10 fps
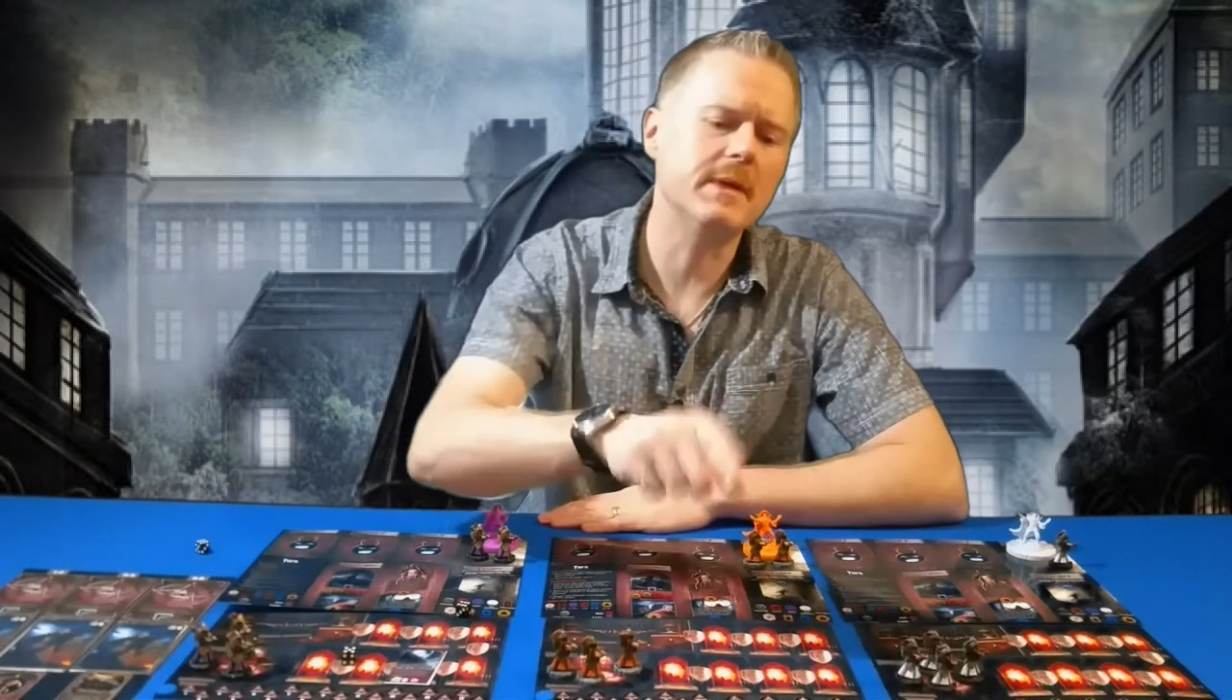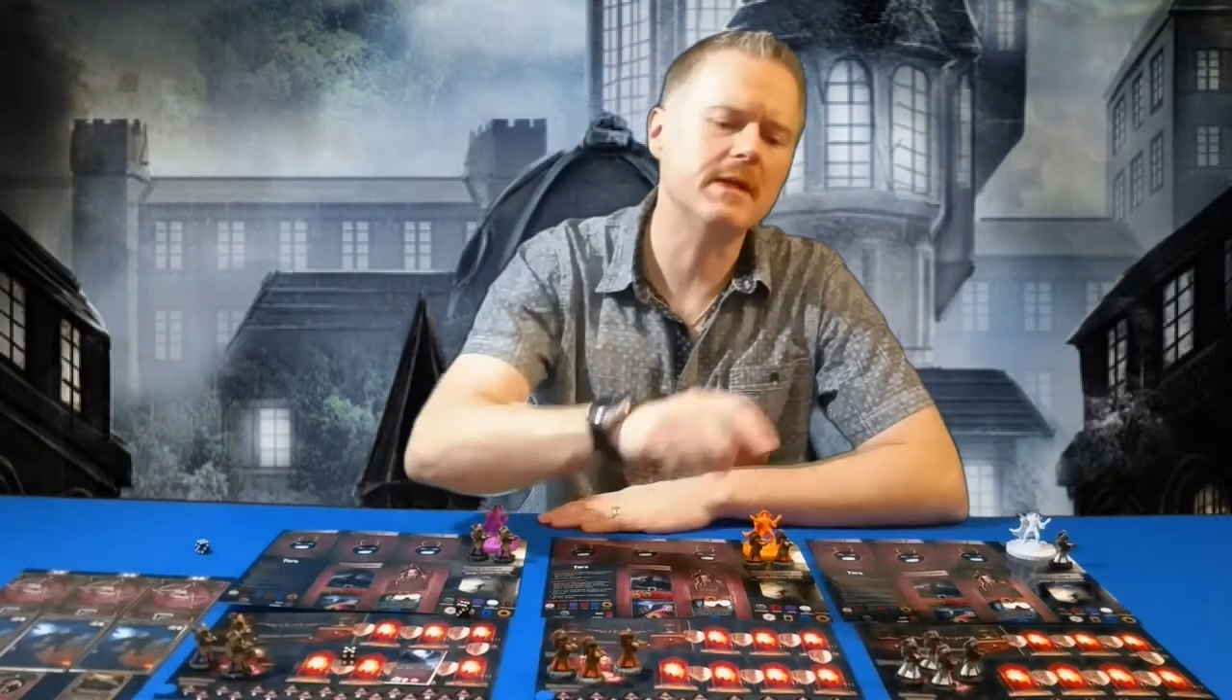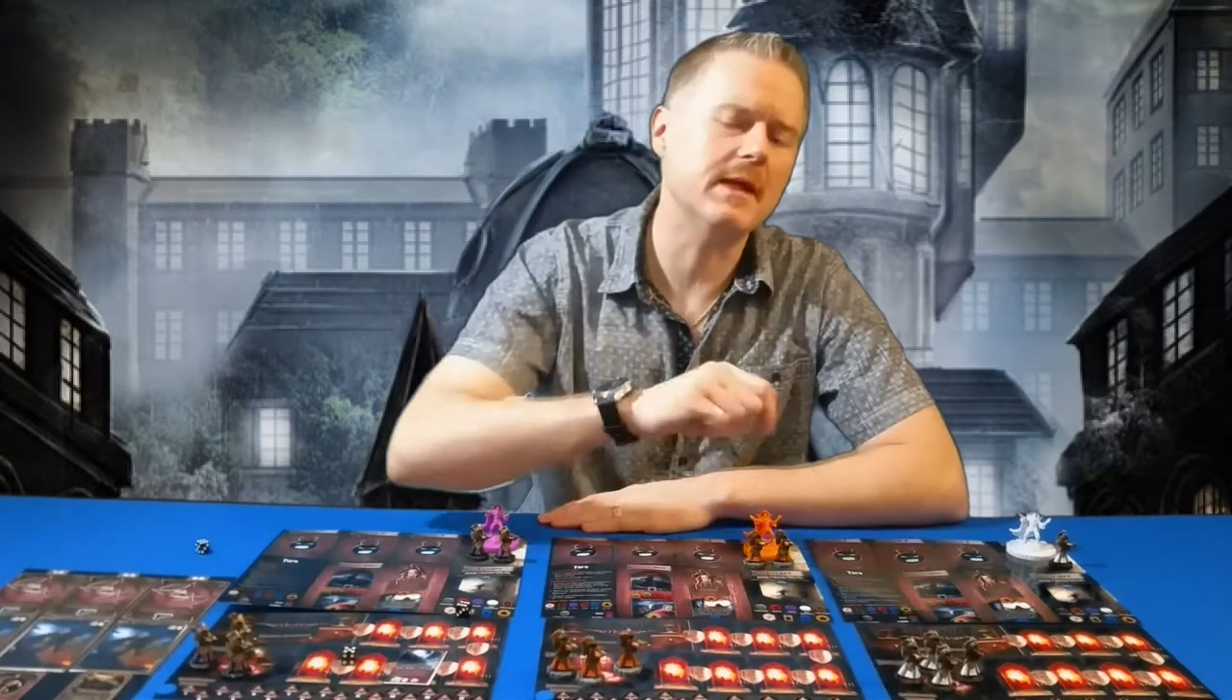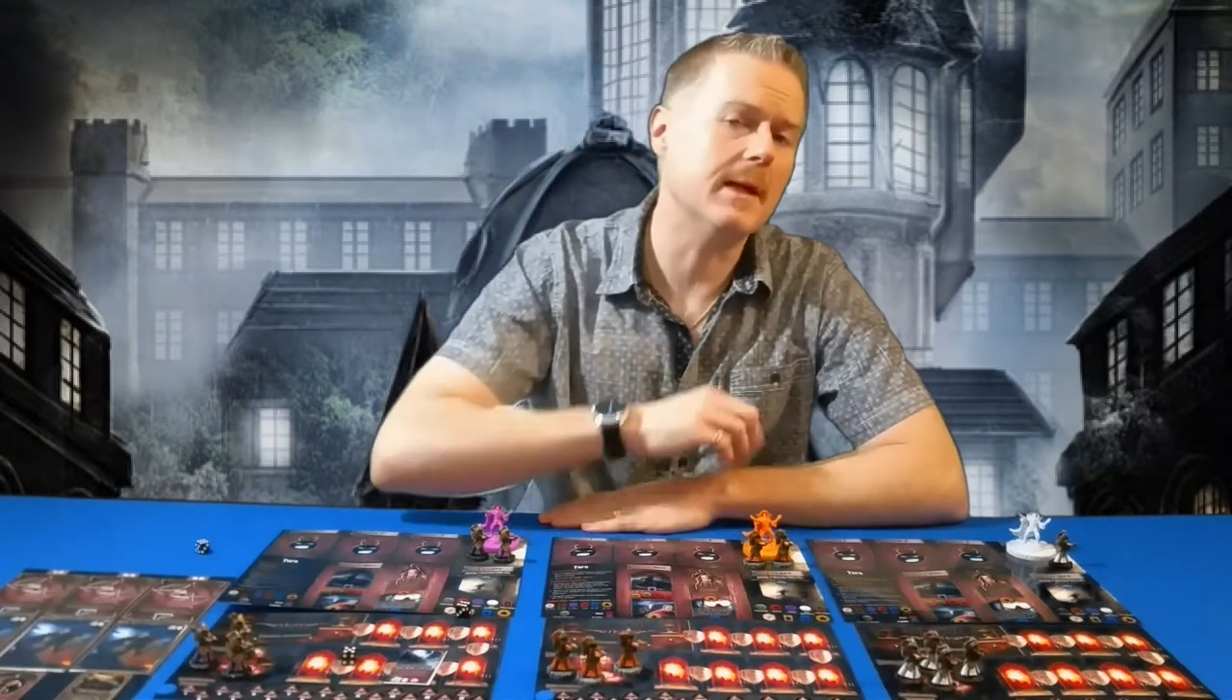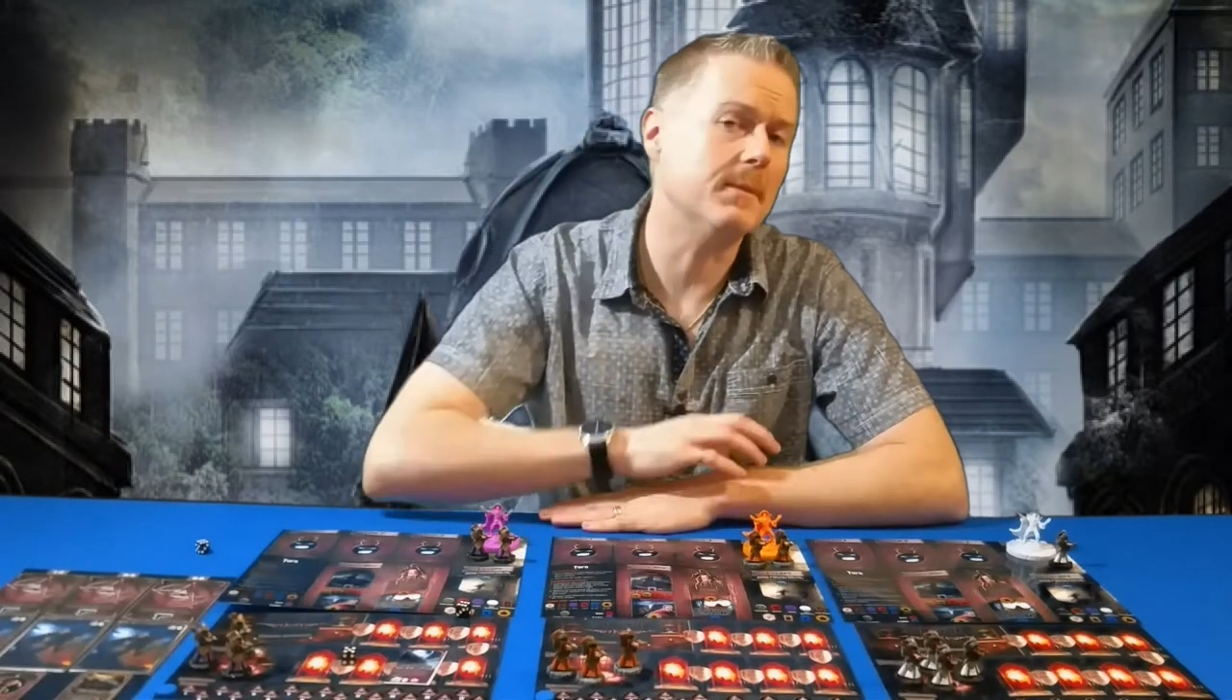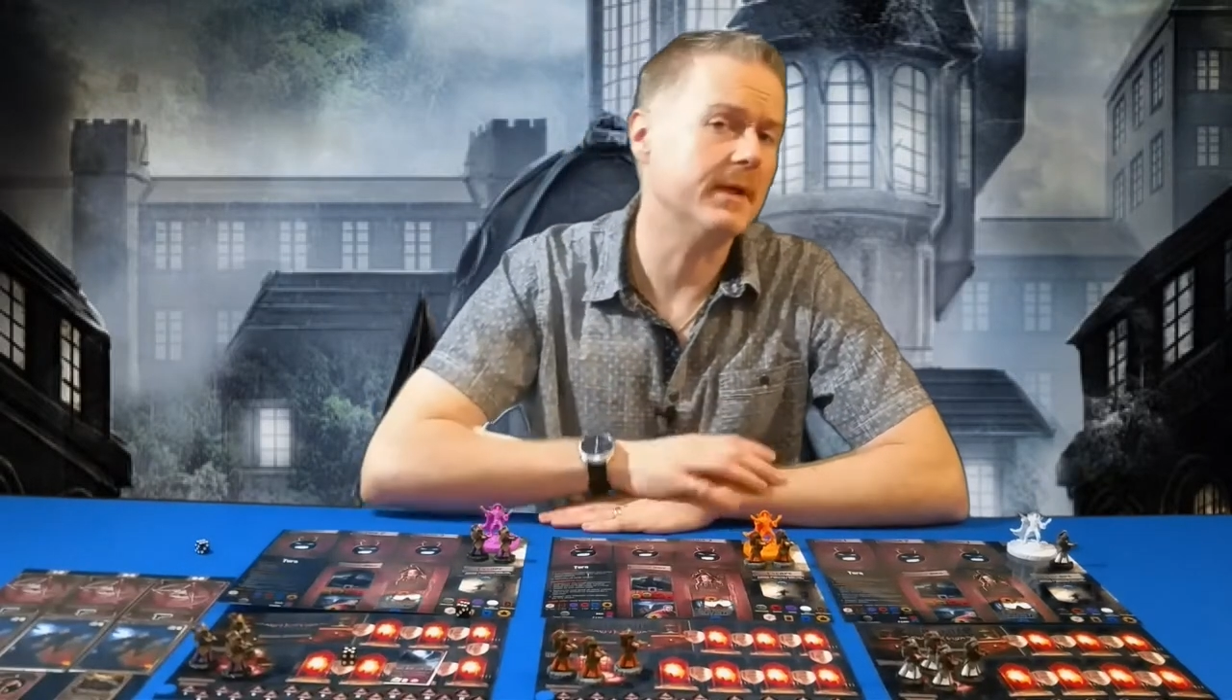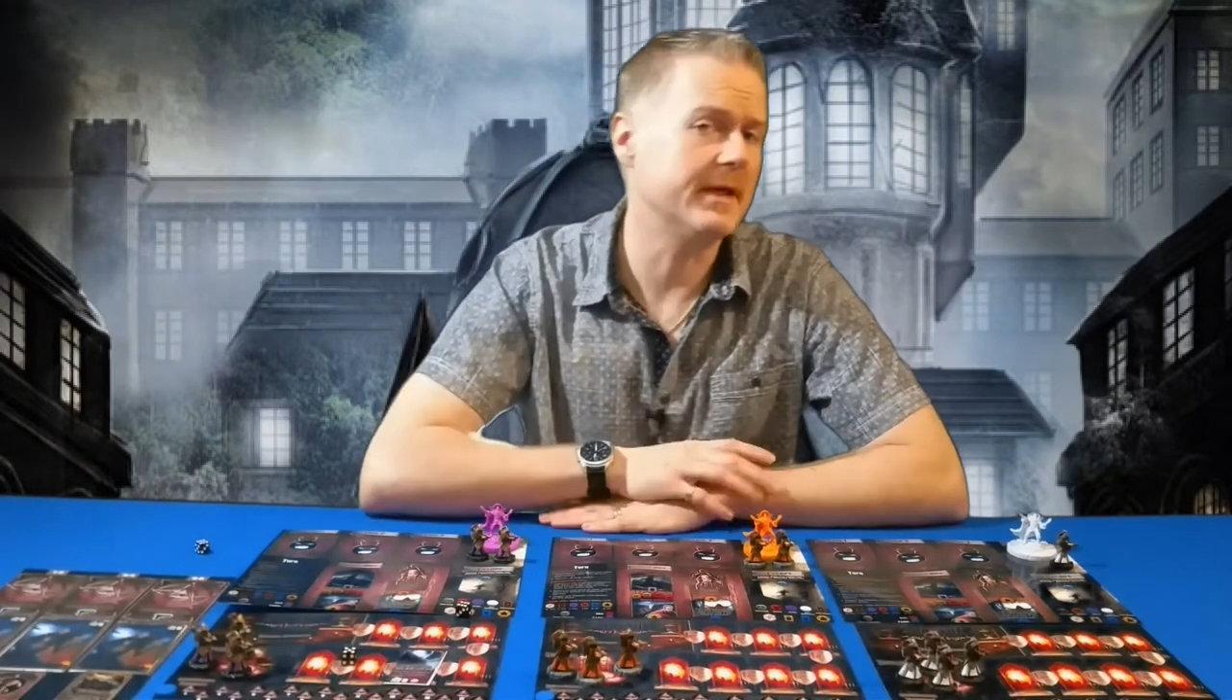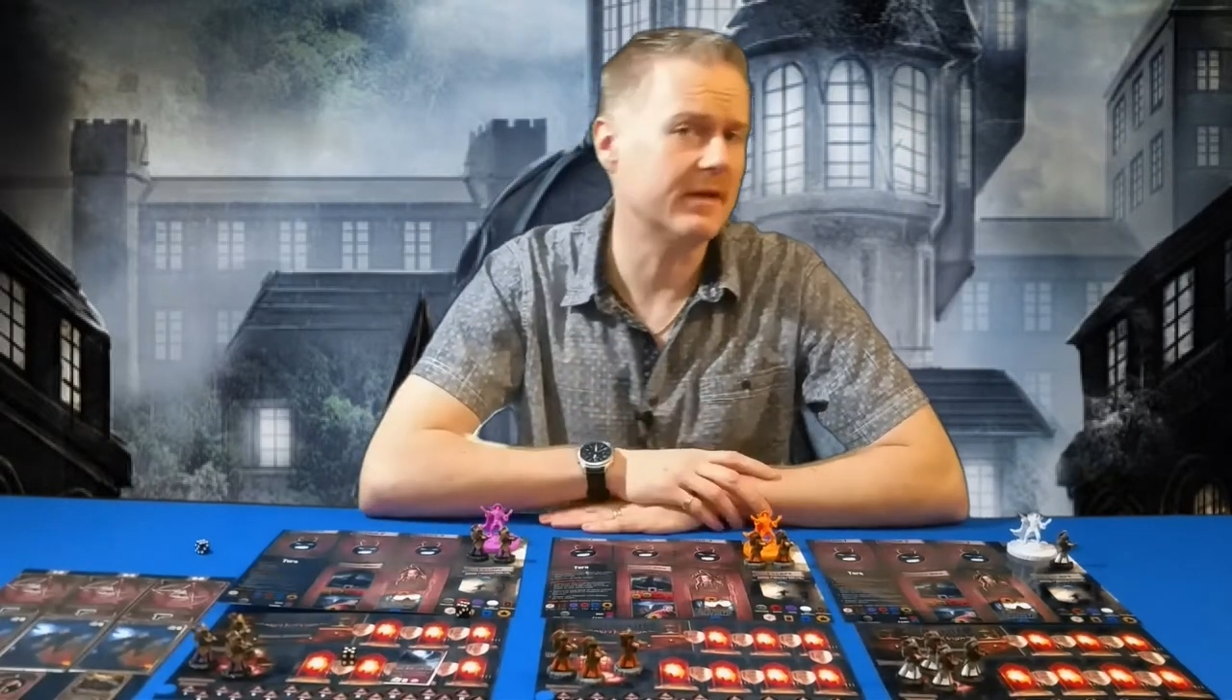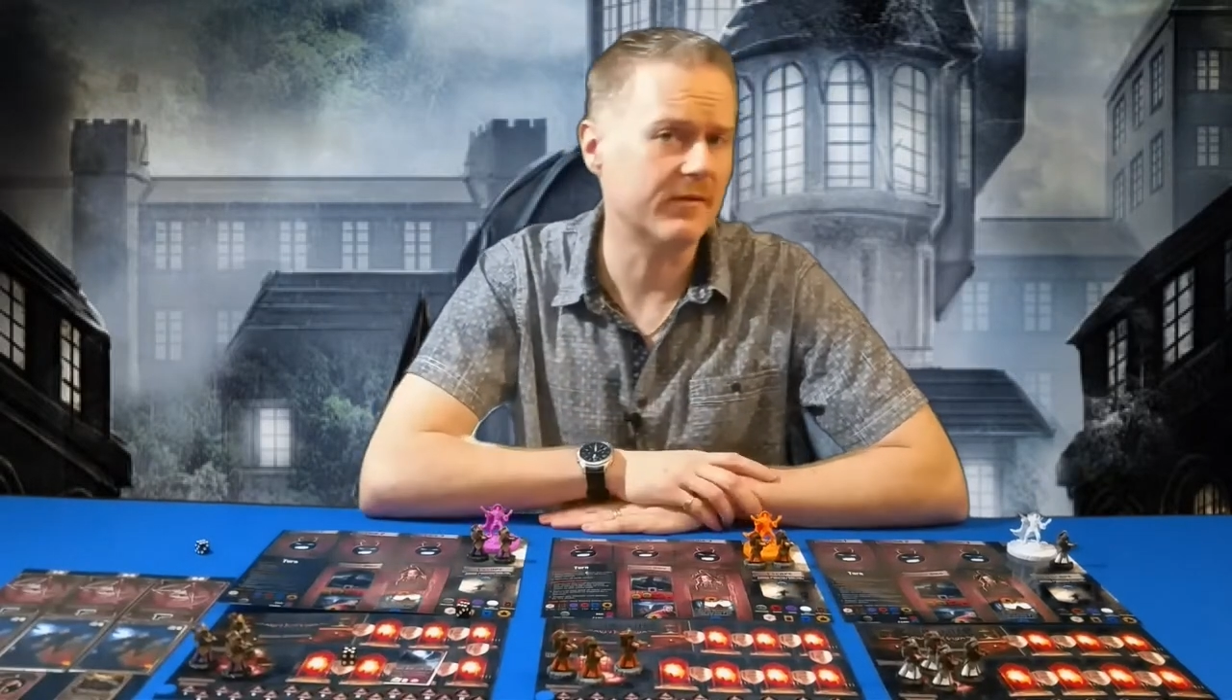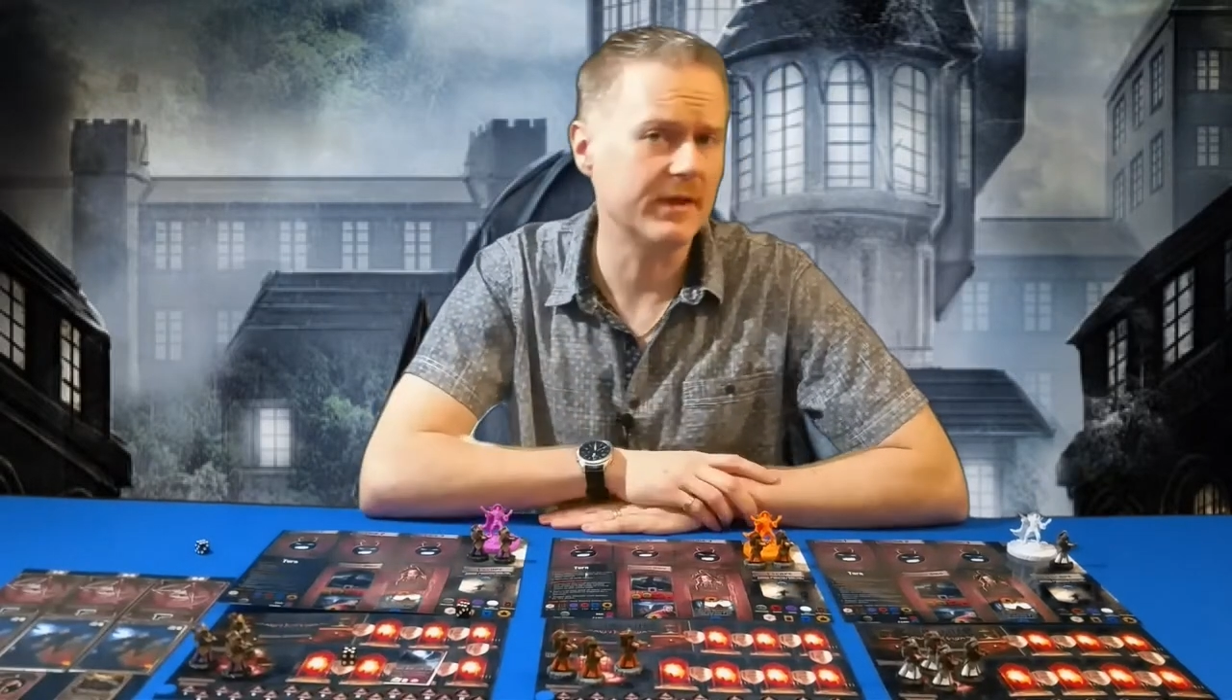make the game play
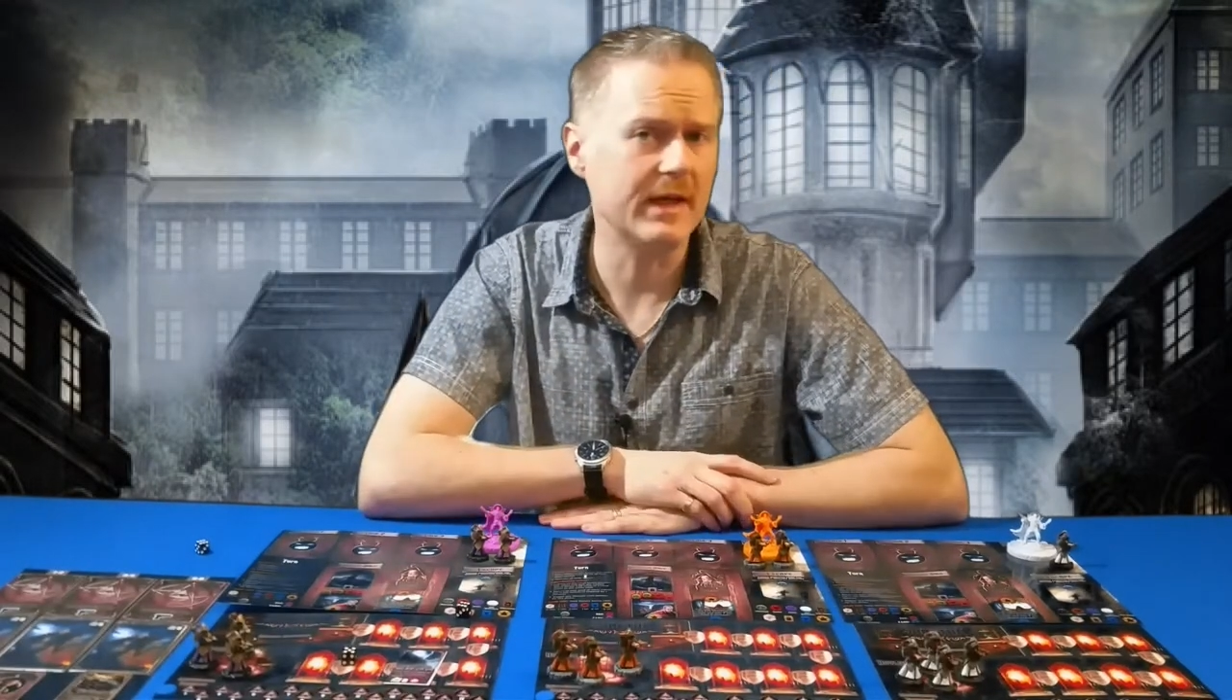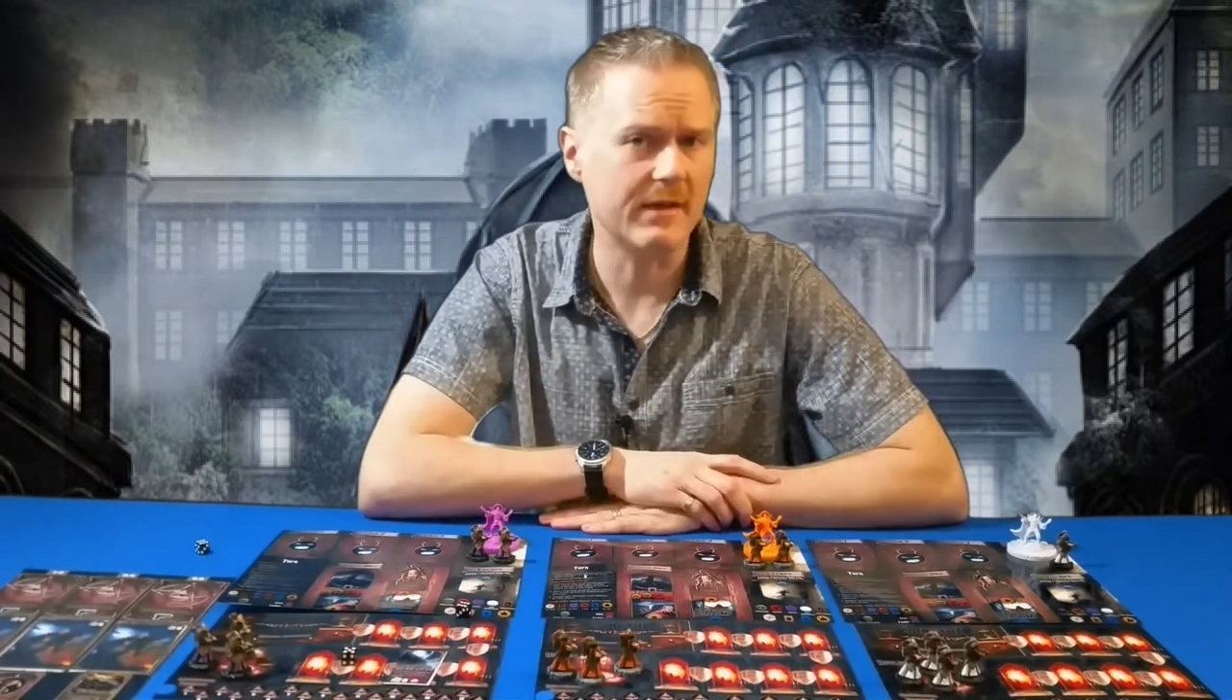differently